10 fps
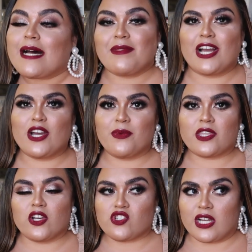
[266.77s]
I'm not good
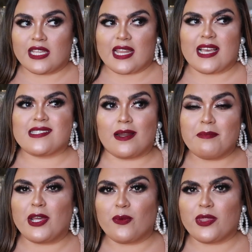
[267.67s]
with the Australian accent.
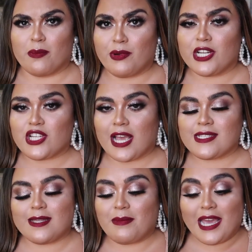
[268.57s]
I'm better with a British
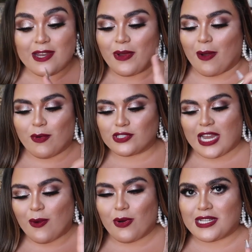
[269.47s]
accent. But anyway, I won't,
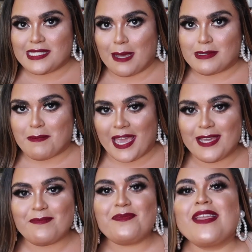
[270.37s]
I won't attempt,
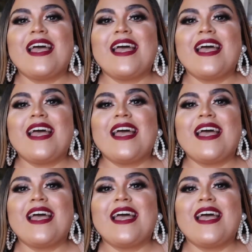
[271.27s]
mate.